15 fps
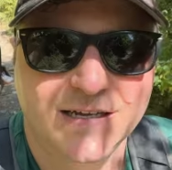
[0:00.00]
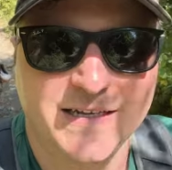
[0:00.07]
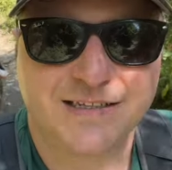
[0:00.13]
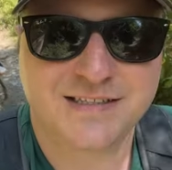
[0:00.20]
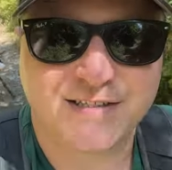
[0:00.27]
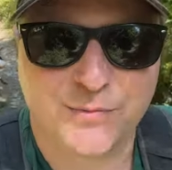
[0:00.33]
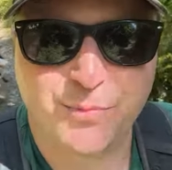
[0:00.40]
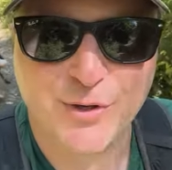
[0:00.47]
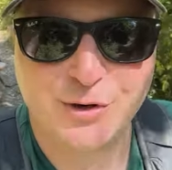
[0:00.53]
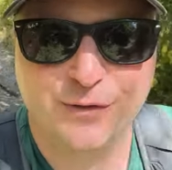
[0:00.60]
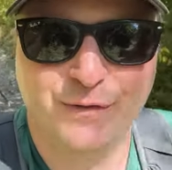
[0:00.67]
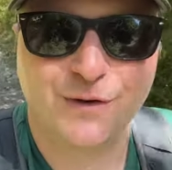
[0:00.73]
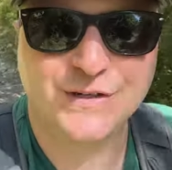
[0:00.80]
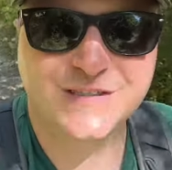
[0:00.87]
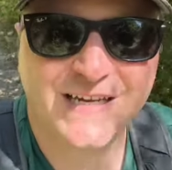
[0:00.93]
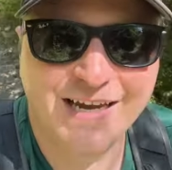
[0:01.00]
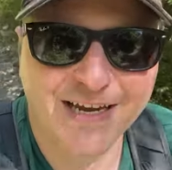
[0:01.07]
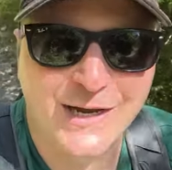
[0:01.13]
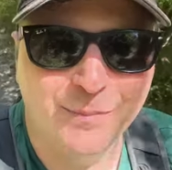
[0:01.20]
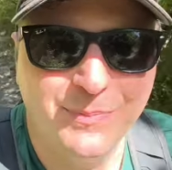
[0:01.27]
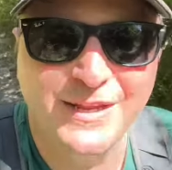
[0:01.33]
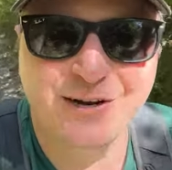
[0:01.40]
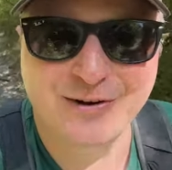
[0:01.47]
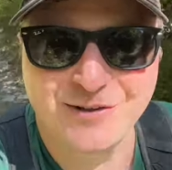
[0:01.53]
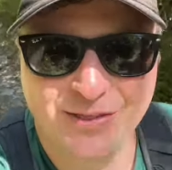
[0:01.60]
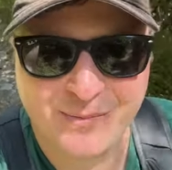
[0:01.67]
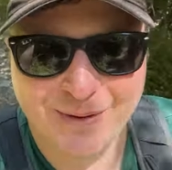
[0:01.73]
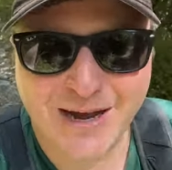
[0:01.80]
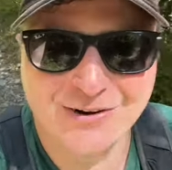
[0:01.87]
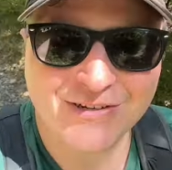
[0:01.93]
It's a beautiful day up here in
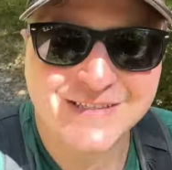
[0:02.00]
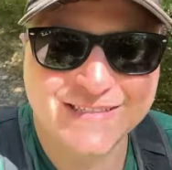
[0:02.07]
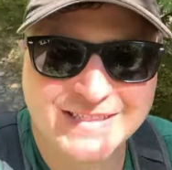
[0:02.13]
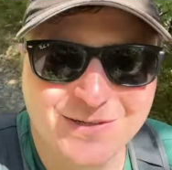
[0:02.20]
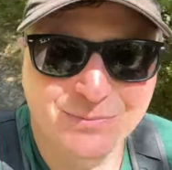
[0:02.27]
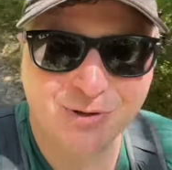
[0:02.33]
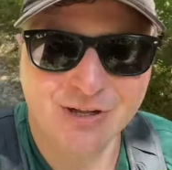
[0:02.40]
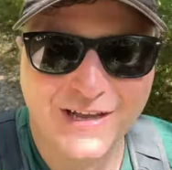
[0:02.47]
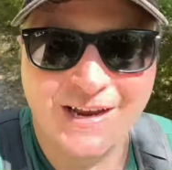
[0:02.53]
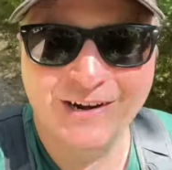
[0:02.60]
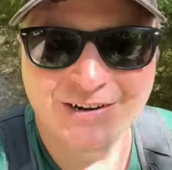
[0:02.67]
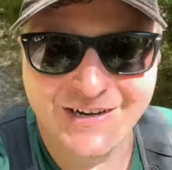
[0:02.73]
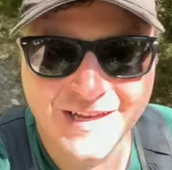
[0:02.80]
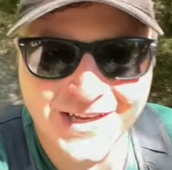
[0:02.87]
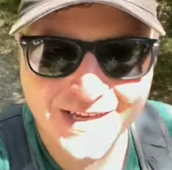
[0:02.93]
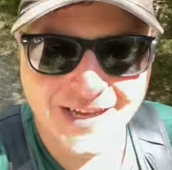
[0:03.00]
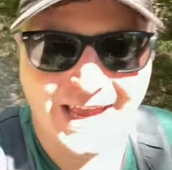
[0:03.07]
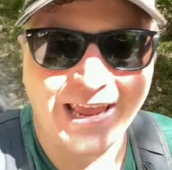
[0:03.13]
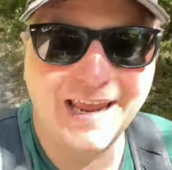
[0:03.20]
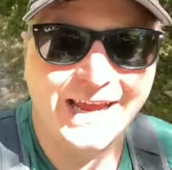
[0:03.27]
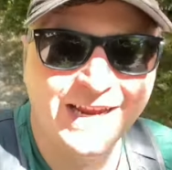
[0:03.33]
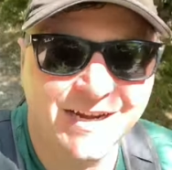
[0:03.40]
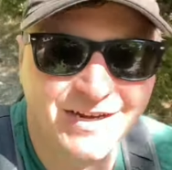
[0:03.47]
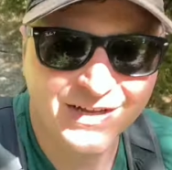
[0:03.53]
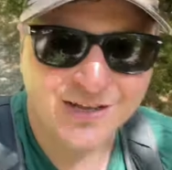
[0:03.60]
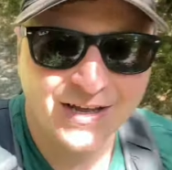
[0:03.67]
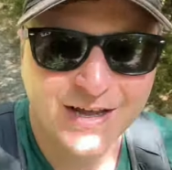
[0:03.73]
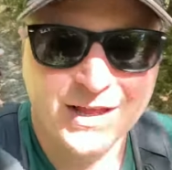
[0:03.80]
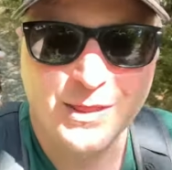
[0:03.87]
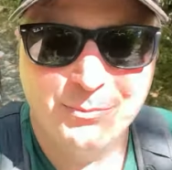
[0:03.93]
the mountains in Bulgaria and
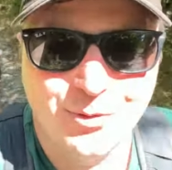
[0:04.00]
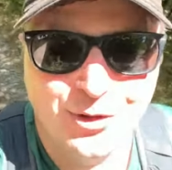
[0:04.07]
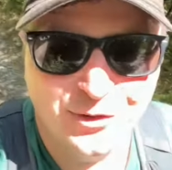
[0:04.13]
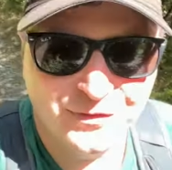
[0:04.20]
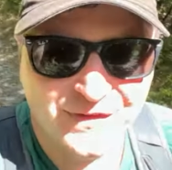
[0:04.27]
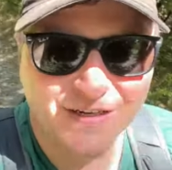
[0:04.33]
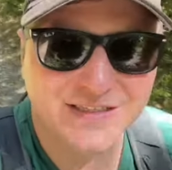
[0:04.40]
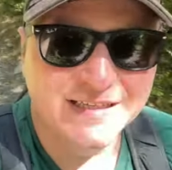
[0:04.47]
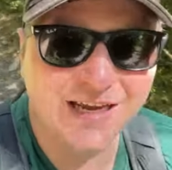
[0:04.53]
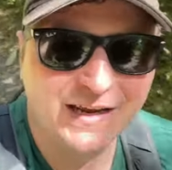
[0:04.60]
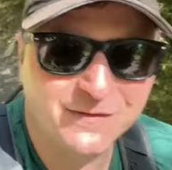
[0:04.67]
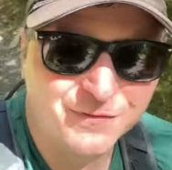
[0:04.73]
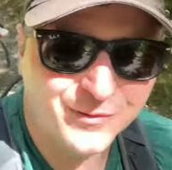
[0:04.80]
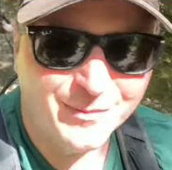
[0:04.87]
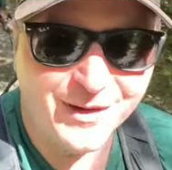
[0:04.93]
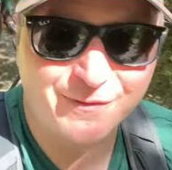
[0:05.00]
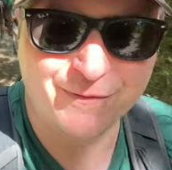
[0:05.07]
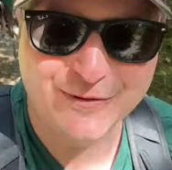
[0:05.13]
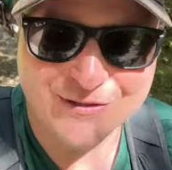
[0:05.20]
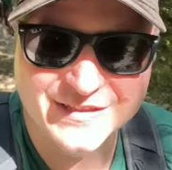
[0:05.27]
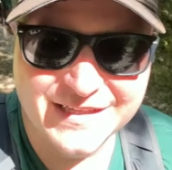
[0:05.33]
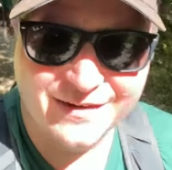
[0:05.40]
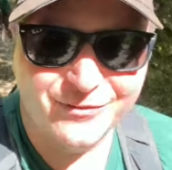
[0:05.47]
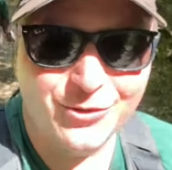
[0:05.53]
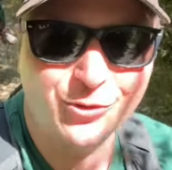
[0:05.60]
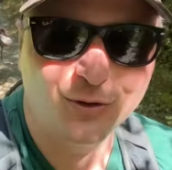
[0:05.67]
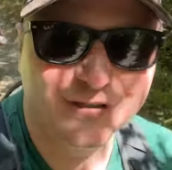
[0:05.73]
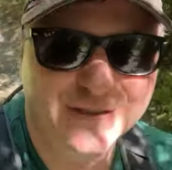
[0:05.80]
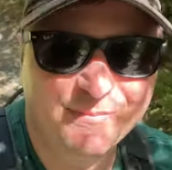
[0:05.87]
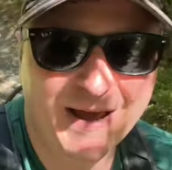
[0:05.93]
perfect day for my first ever
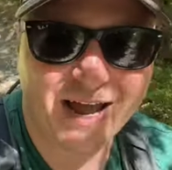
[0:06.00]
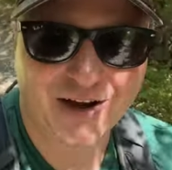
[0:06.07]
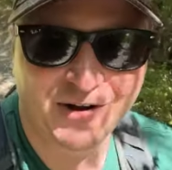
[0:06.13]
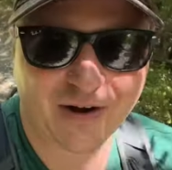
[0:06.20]
horseback